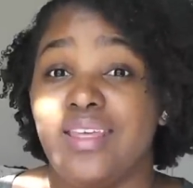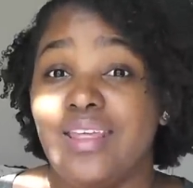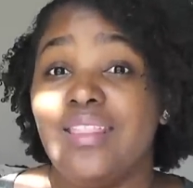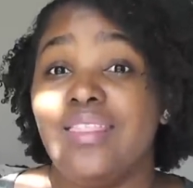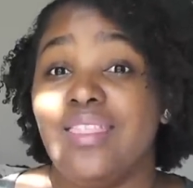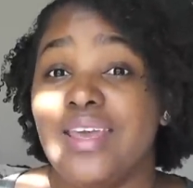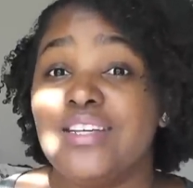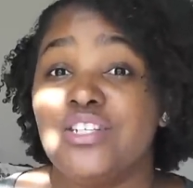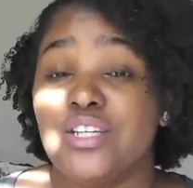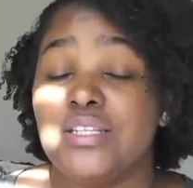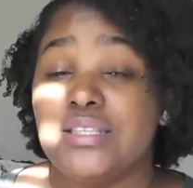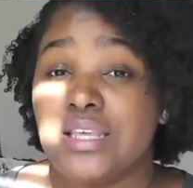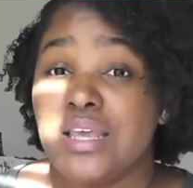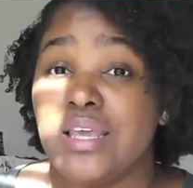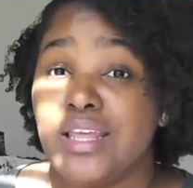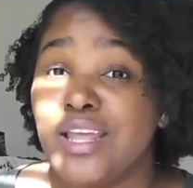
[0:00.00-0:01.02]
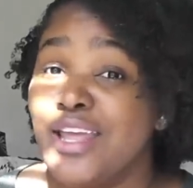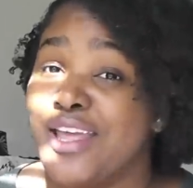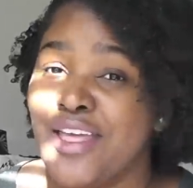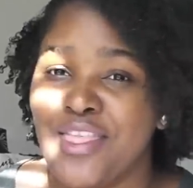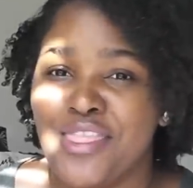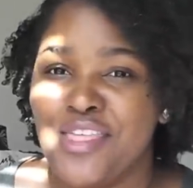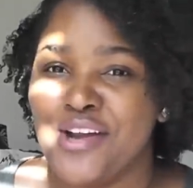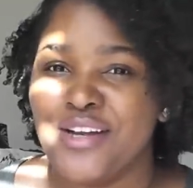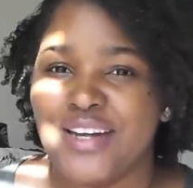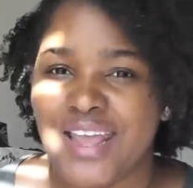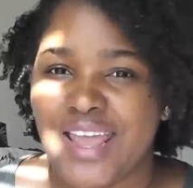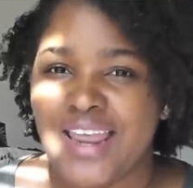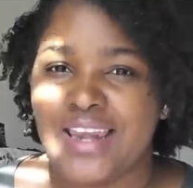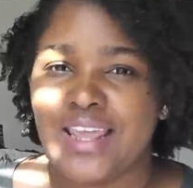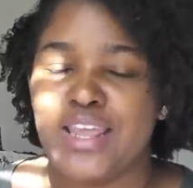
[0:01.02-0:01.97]
that's just it they're
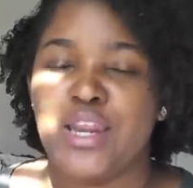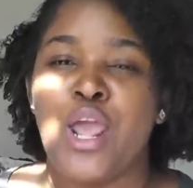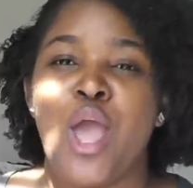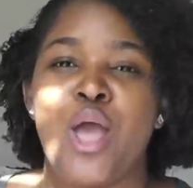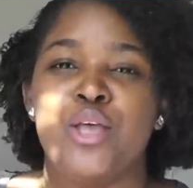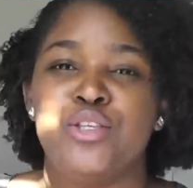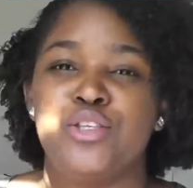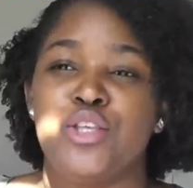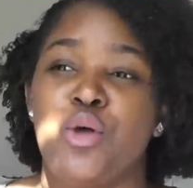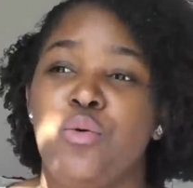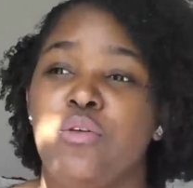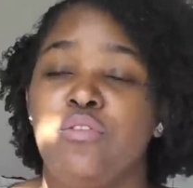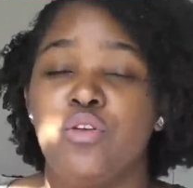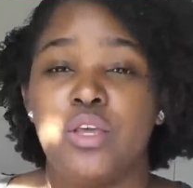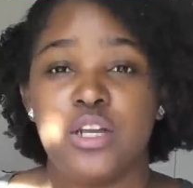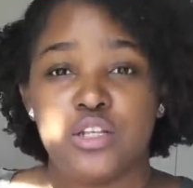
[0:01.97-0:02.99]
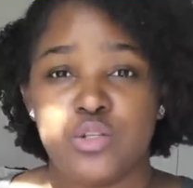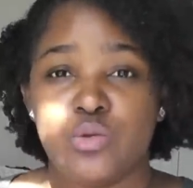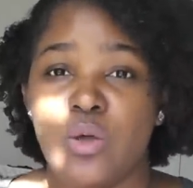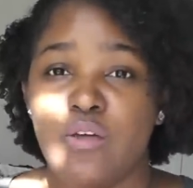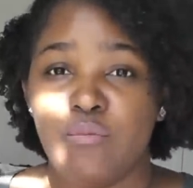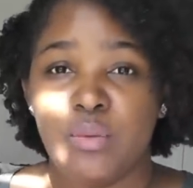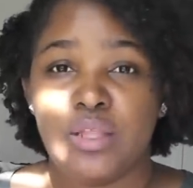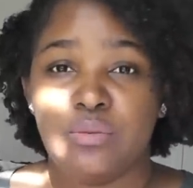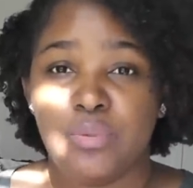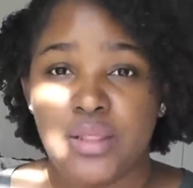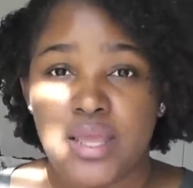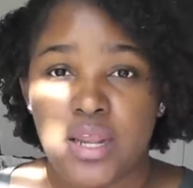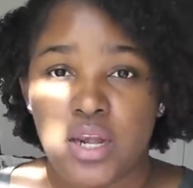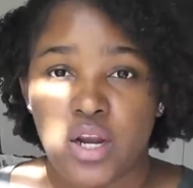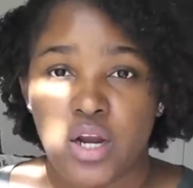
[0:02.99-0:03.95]
dated so if you get a 12 month
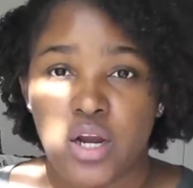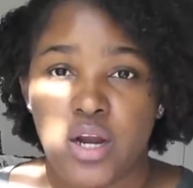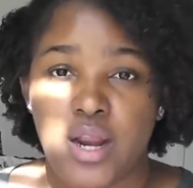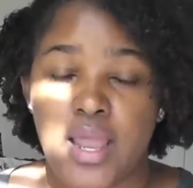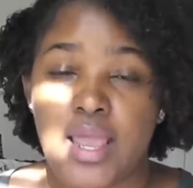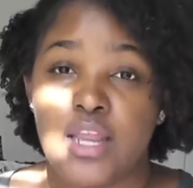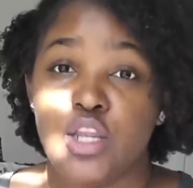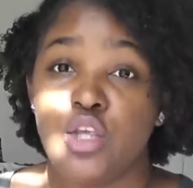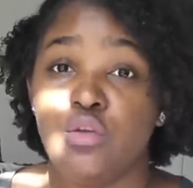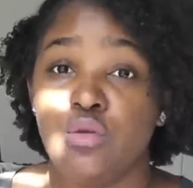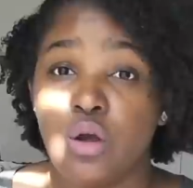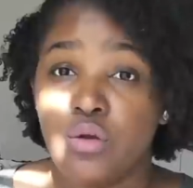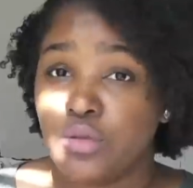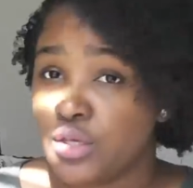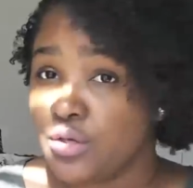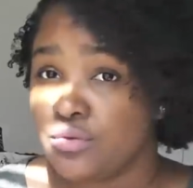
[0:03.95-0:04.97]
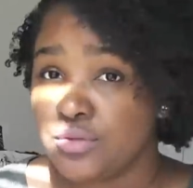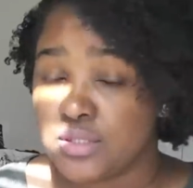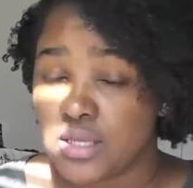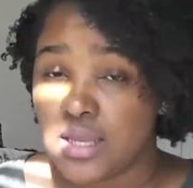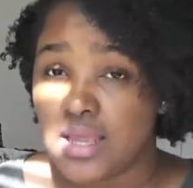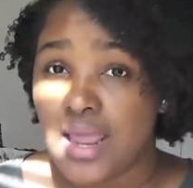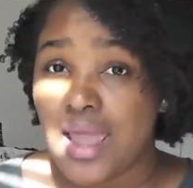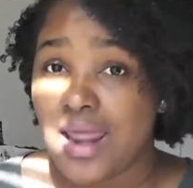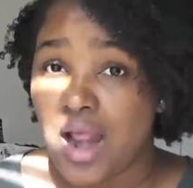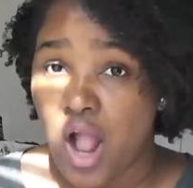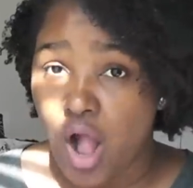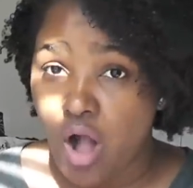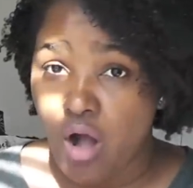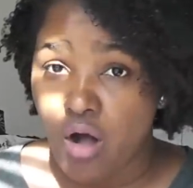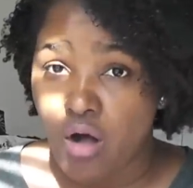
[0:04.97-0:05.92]
planner and you don't use it at
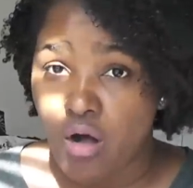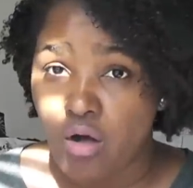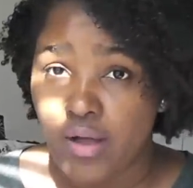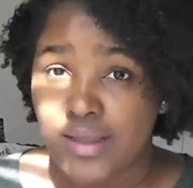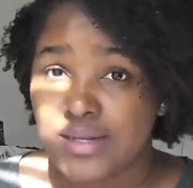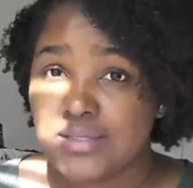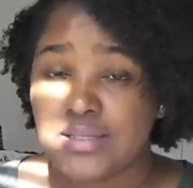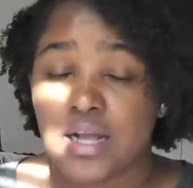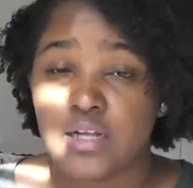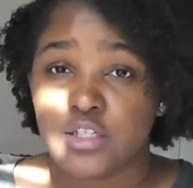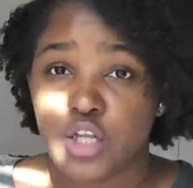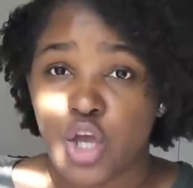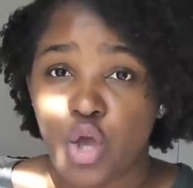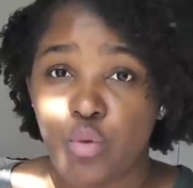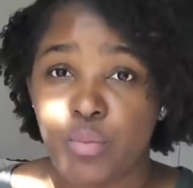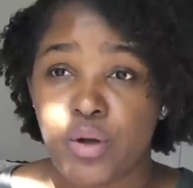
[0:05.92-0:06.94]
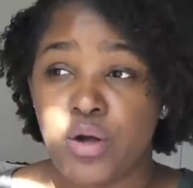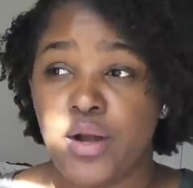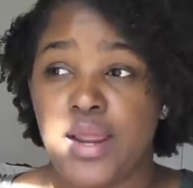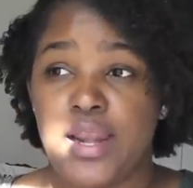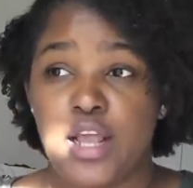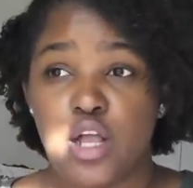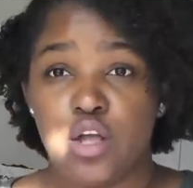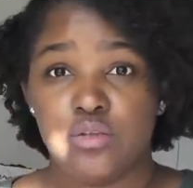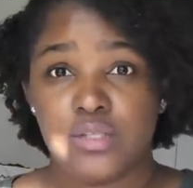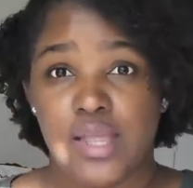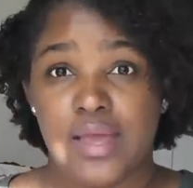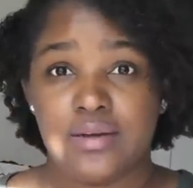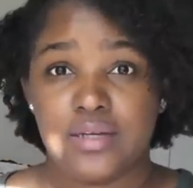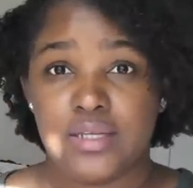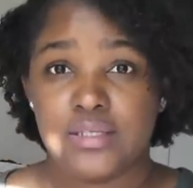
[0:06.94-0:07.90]
all and it's October and it goes
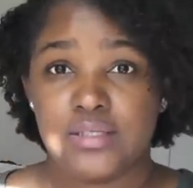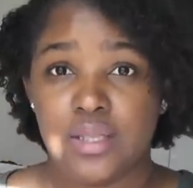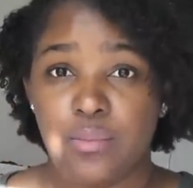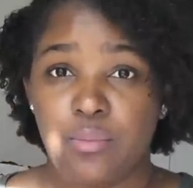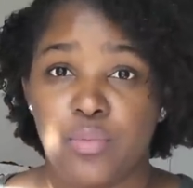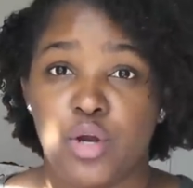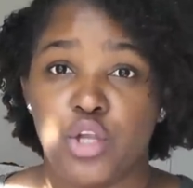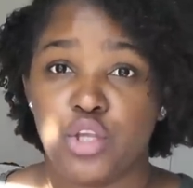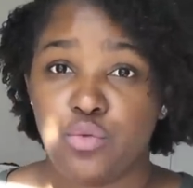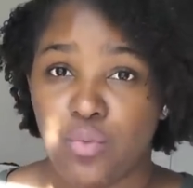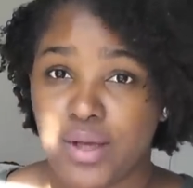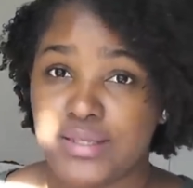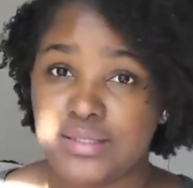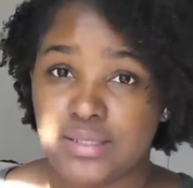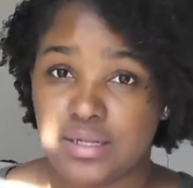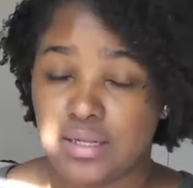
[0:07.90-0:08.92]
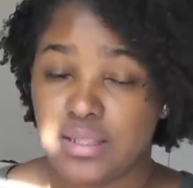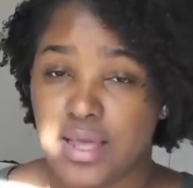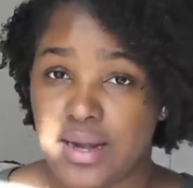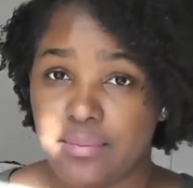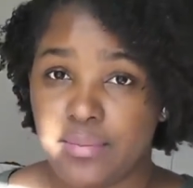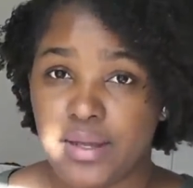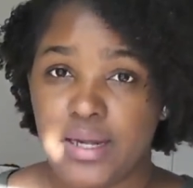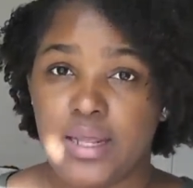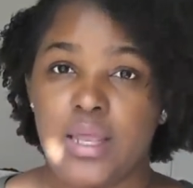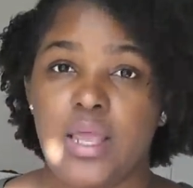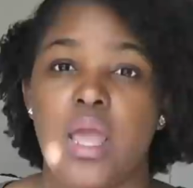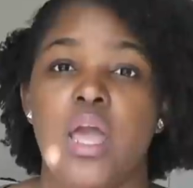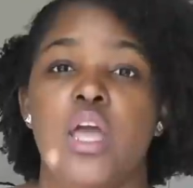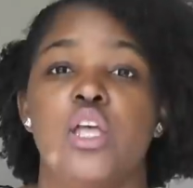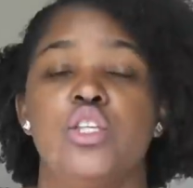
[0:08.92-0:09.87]
out in December you wasted a lot of money
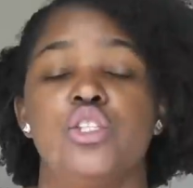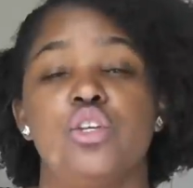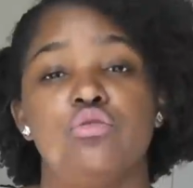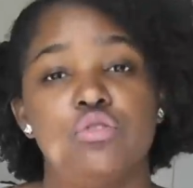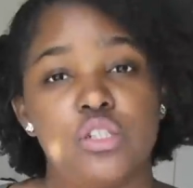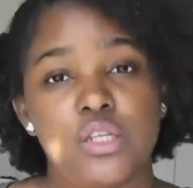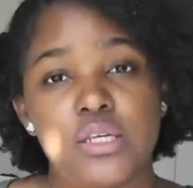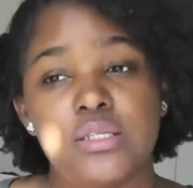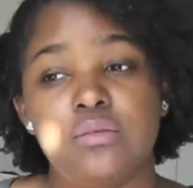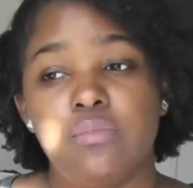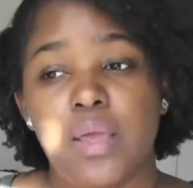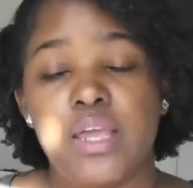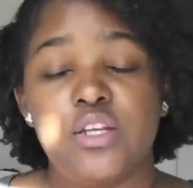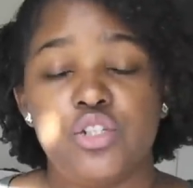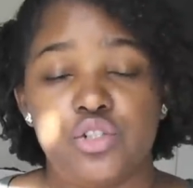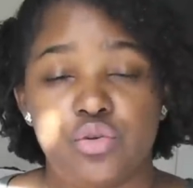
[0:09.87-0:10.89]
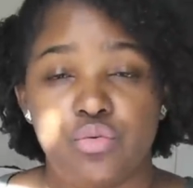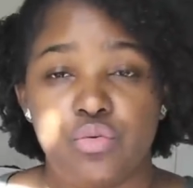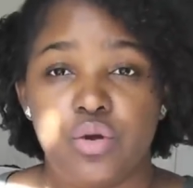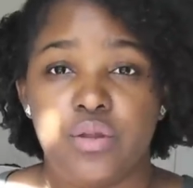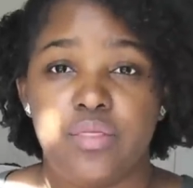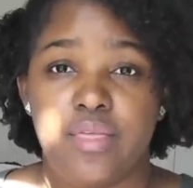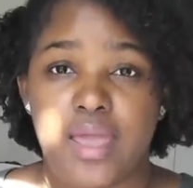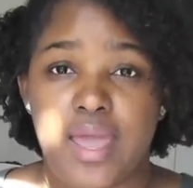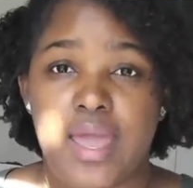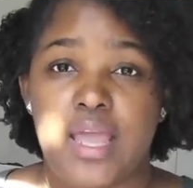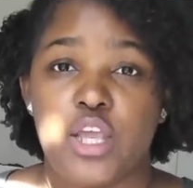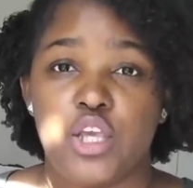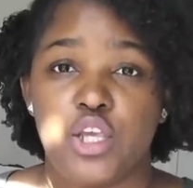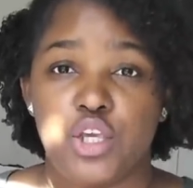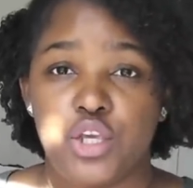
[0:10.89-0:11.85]
so just make sure
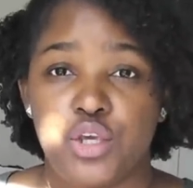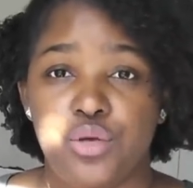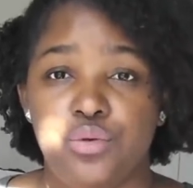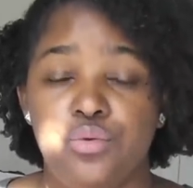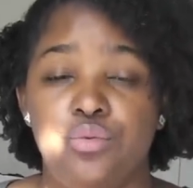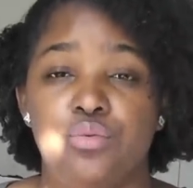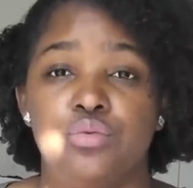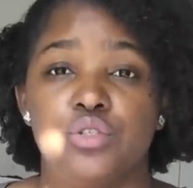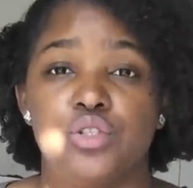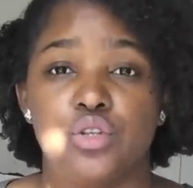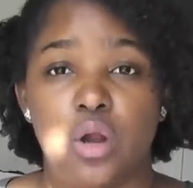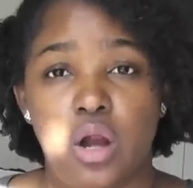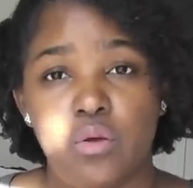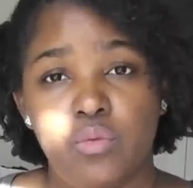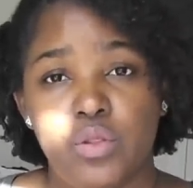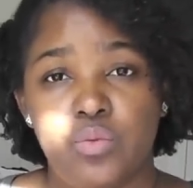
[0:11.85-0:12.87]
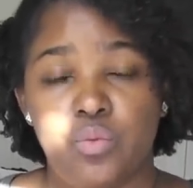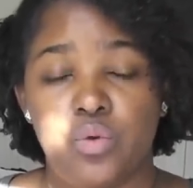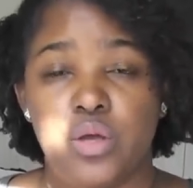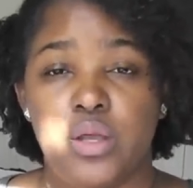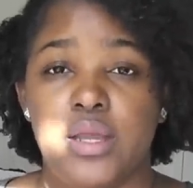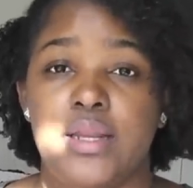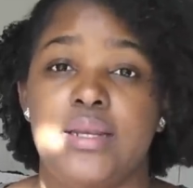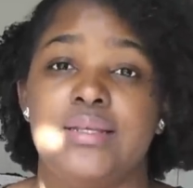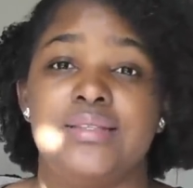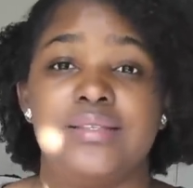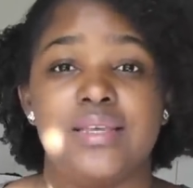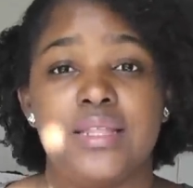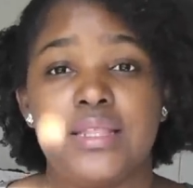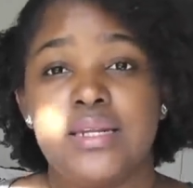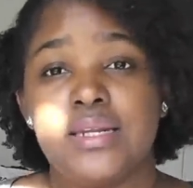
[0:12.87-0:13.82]
that you start with one
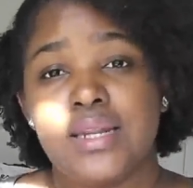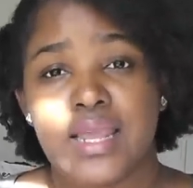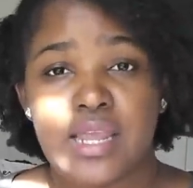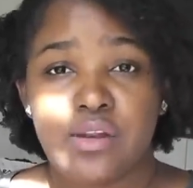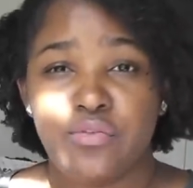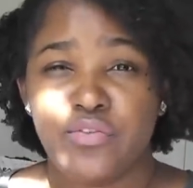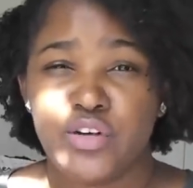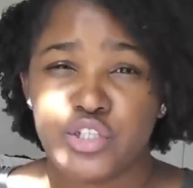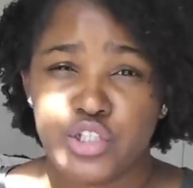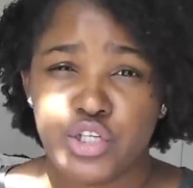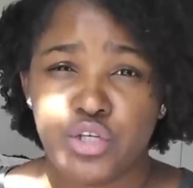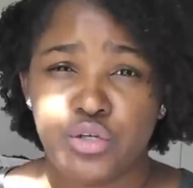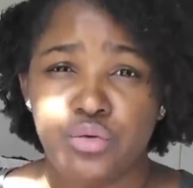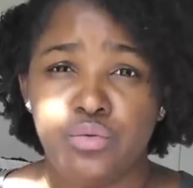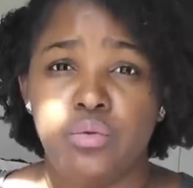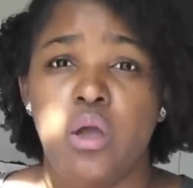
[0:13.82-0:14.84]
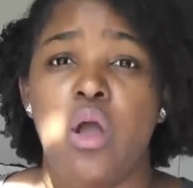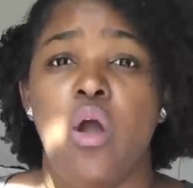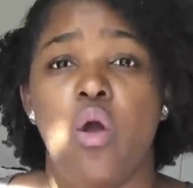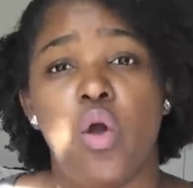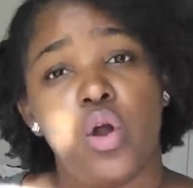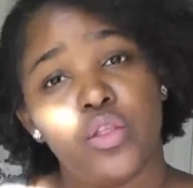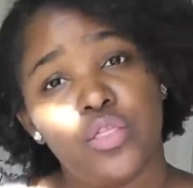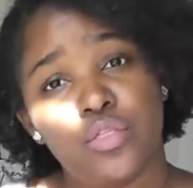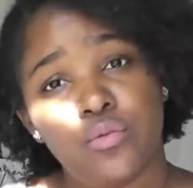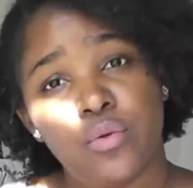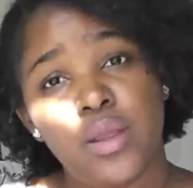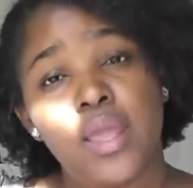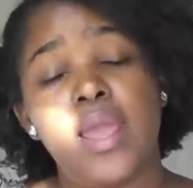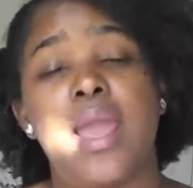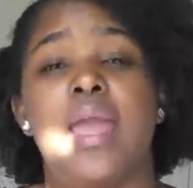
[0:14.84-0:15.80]
see the need for two or
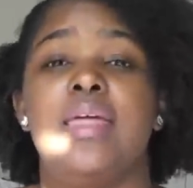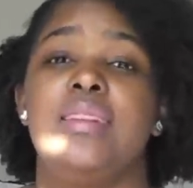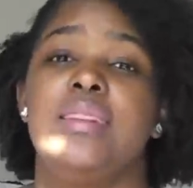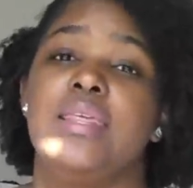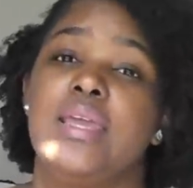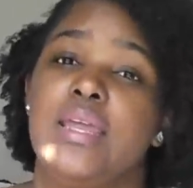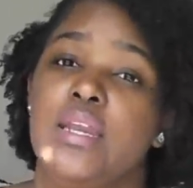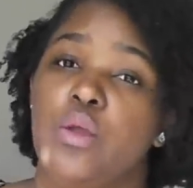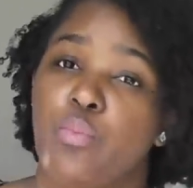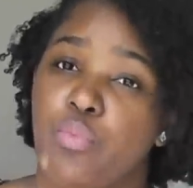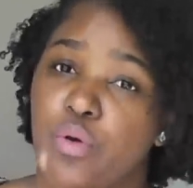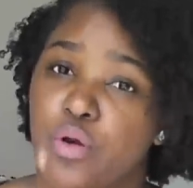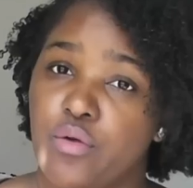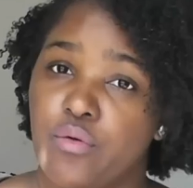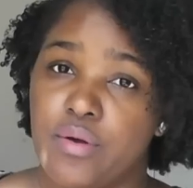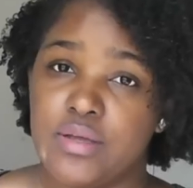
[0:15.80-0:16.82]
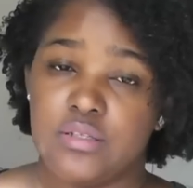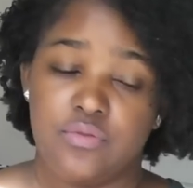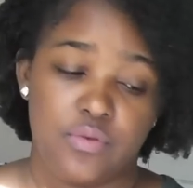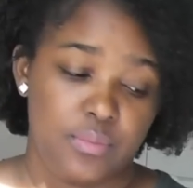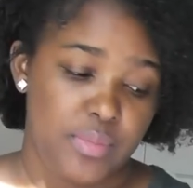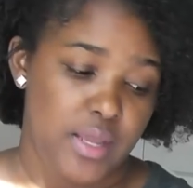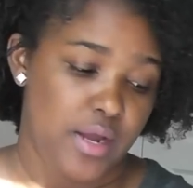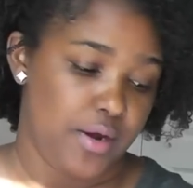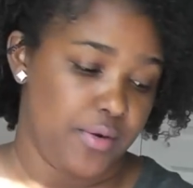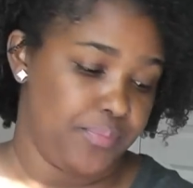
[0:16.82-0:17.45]
three and then progress from there